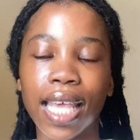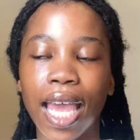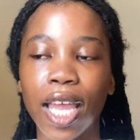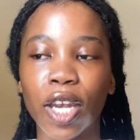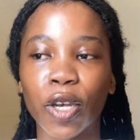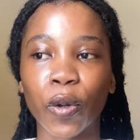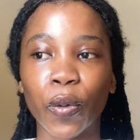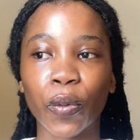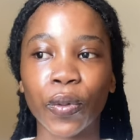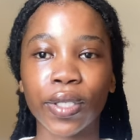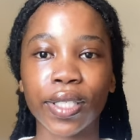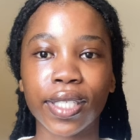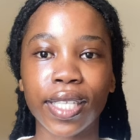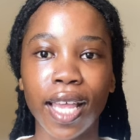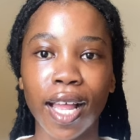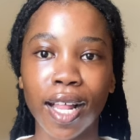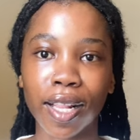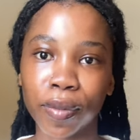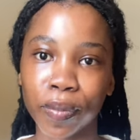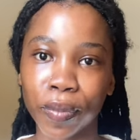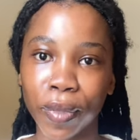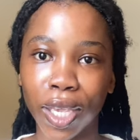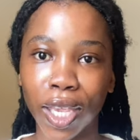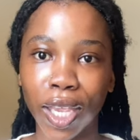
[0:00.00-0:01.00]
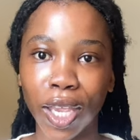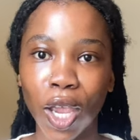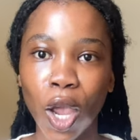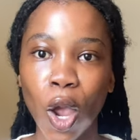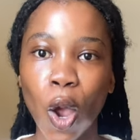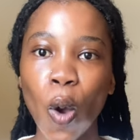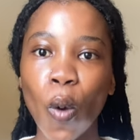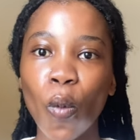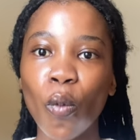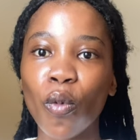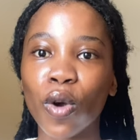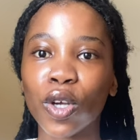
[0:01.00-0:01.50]
and you will tell me
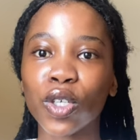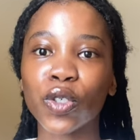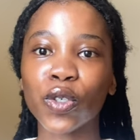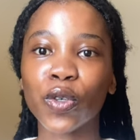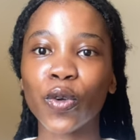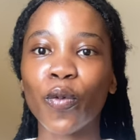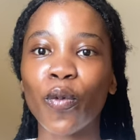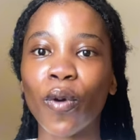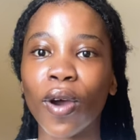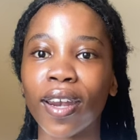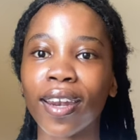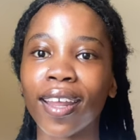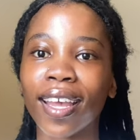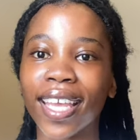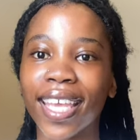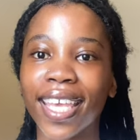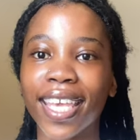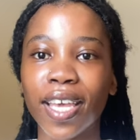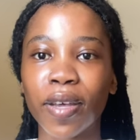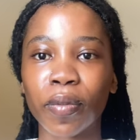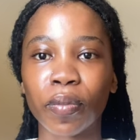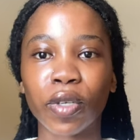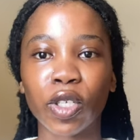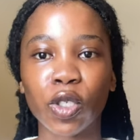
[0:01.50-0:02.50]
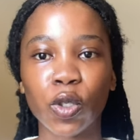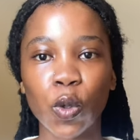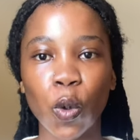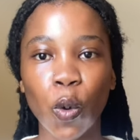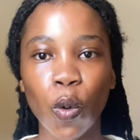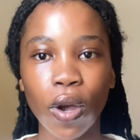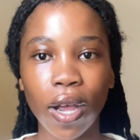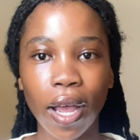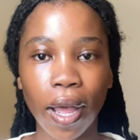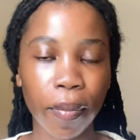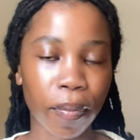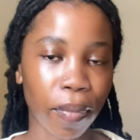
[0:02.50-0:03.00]
what you wanna hear me
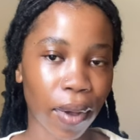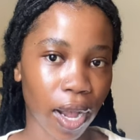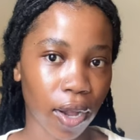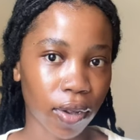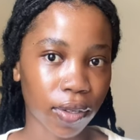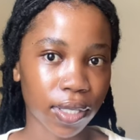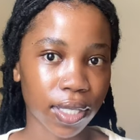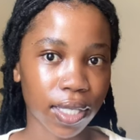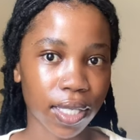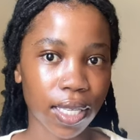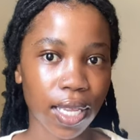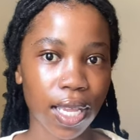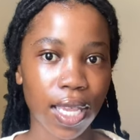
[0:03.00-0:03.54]
talk about.